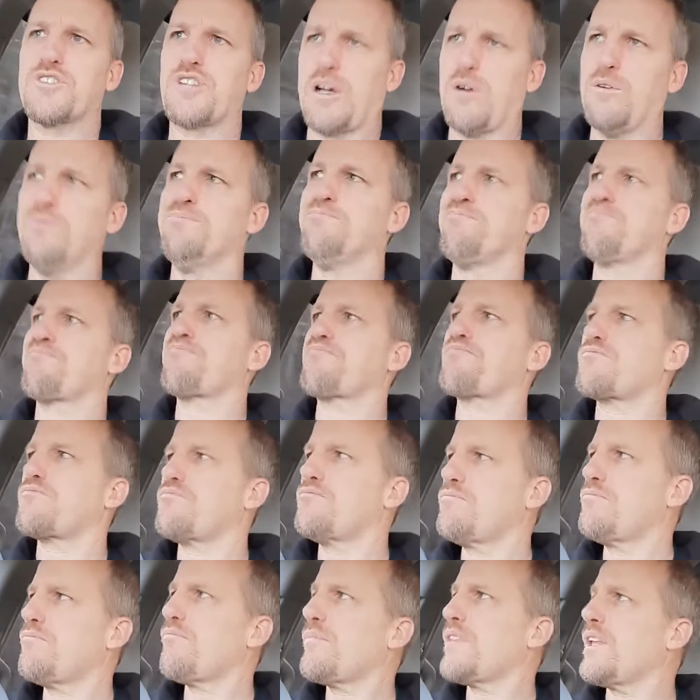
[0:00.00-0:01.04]
So
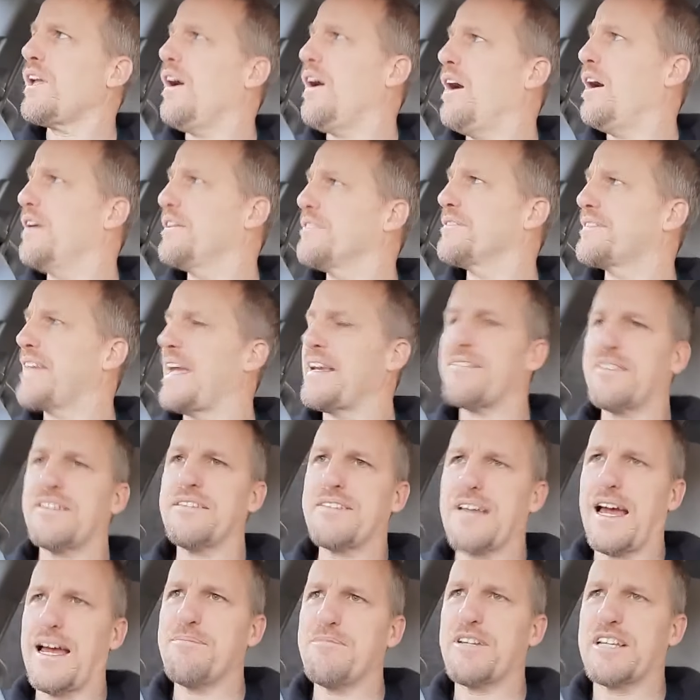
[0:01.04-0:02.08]
uh, take
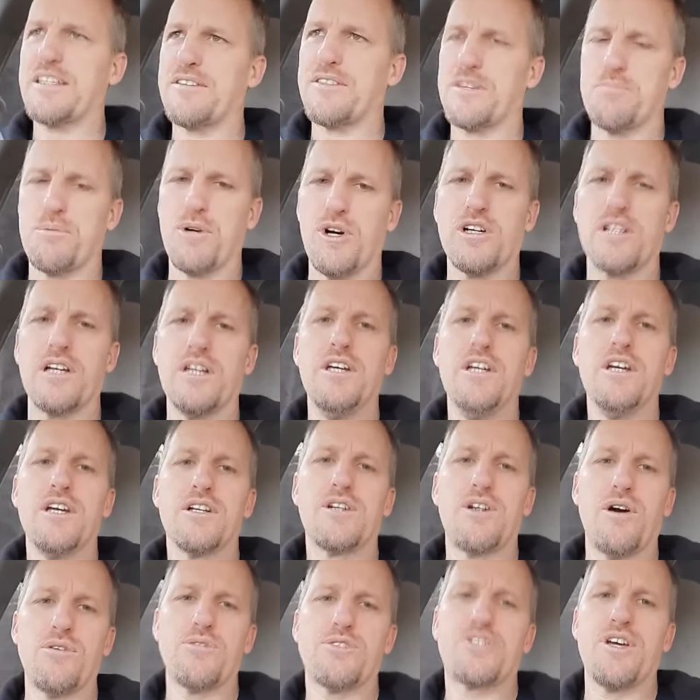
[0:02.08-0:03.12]
the time to get the book.
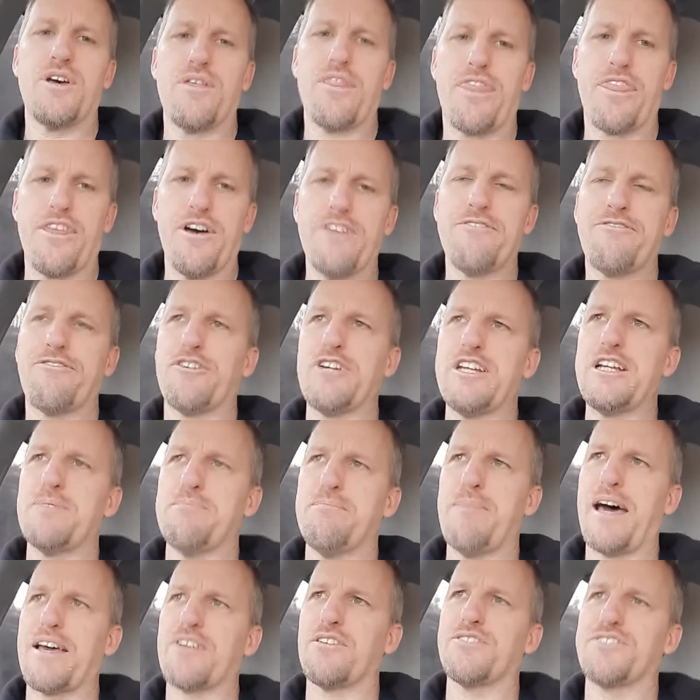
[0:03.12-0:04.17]
Go to
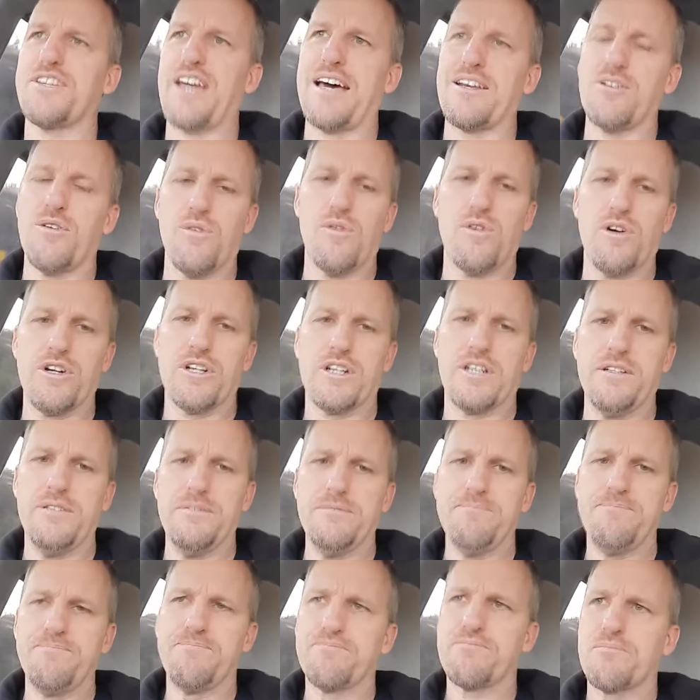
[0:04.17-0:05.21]
thefreedommodel.org
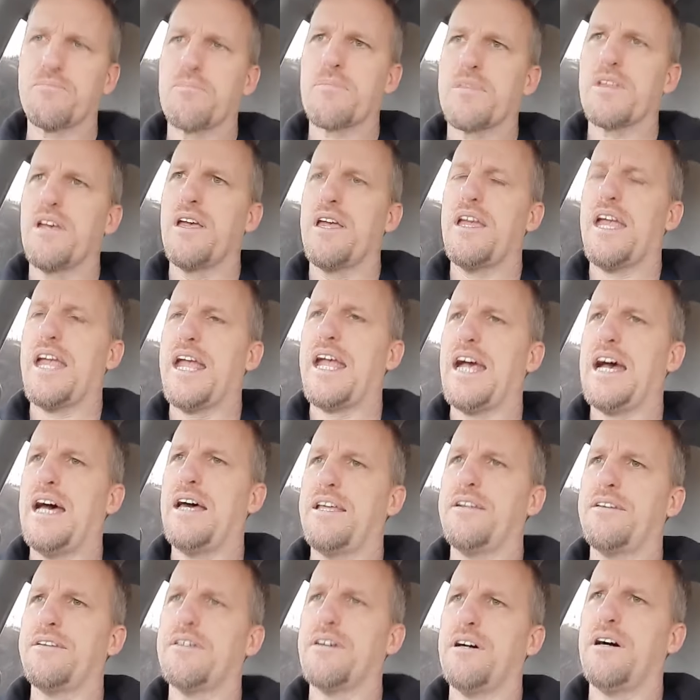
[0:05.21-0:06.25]

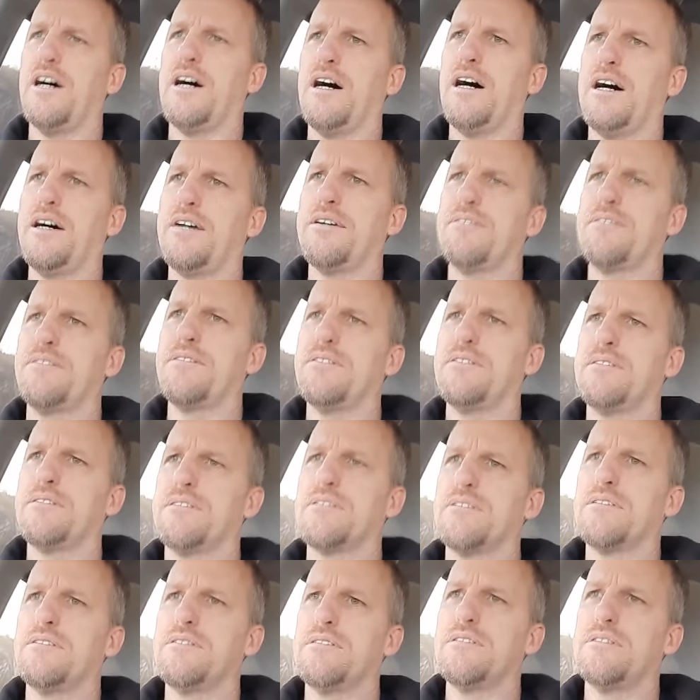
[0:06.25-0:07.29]
and,
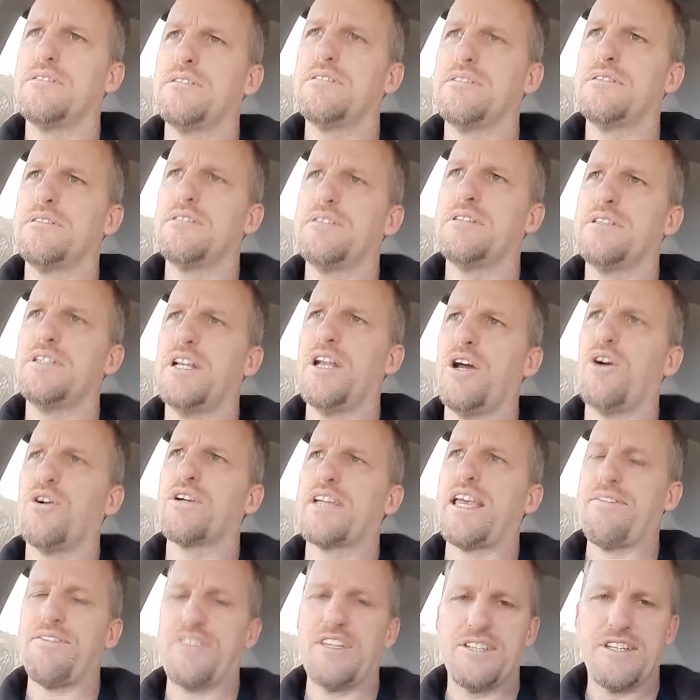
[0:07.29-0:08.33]
uh, you
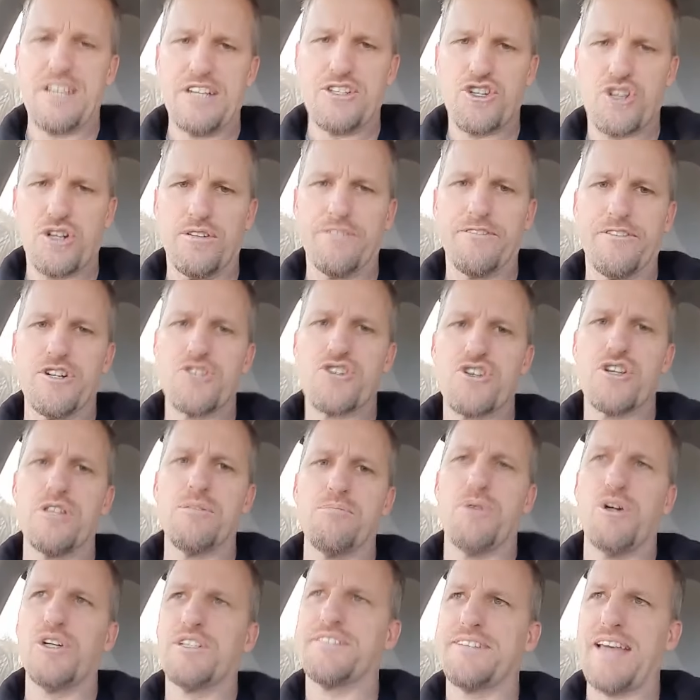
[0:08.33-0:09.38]
know, get the digital
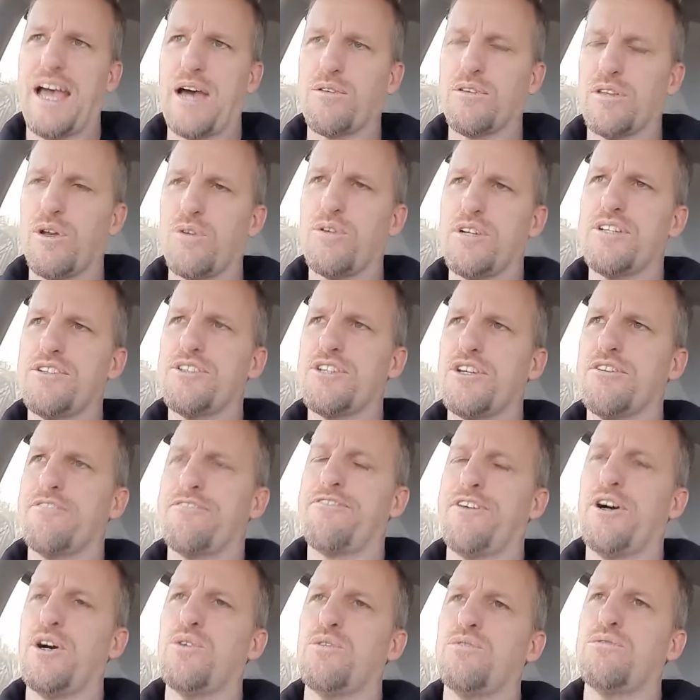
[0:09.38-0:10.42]
version of the book, download it to
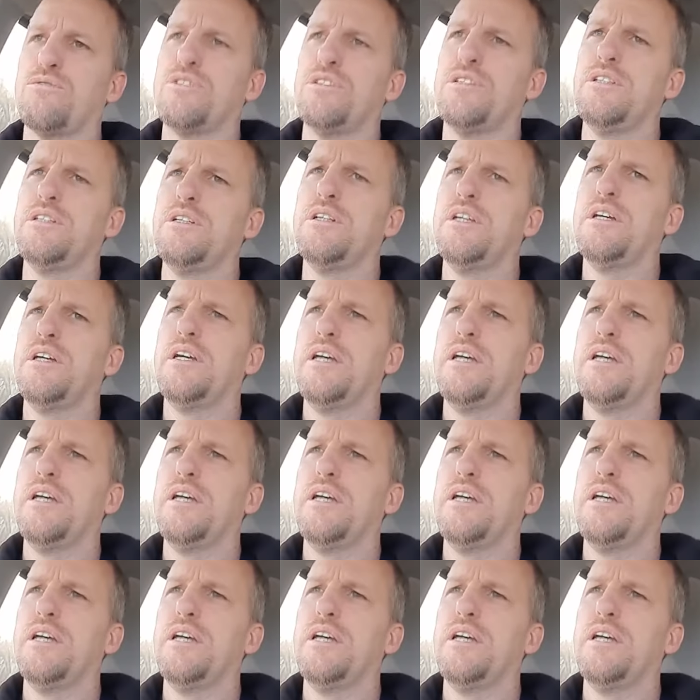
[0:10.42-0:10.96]
your phone